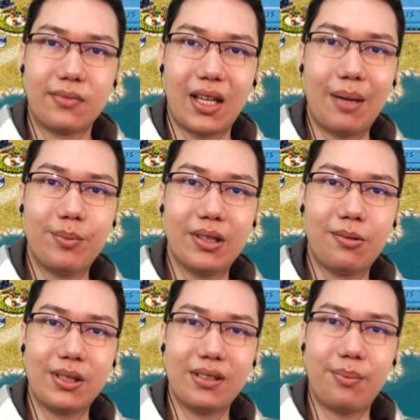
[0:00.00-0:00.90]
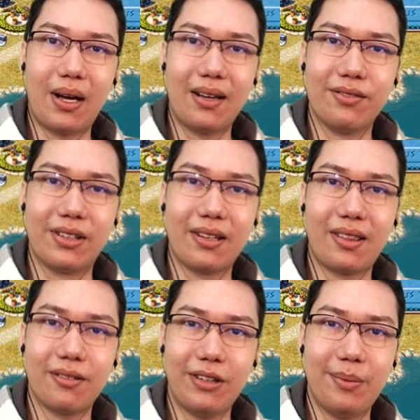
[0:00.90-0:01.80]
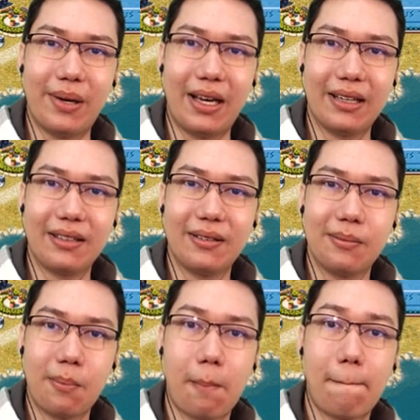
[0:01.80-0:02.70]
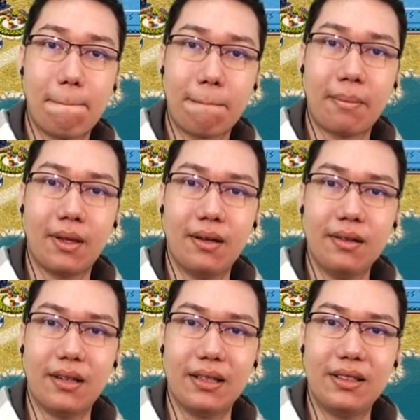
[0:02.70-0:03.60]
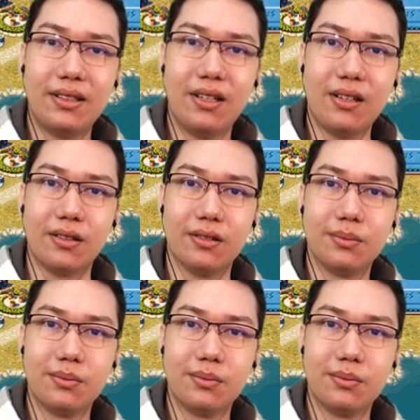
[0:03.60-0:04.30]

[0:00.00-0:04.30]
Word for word: Emperor wasn't part of the three-pack. Ah, I didn't know.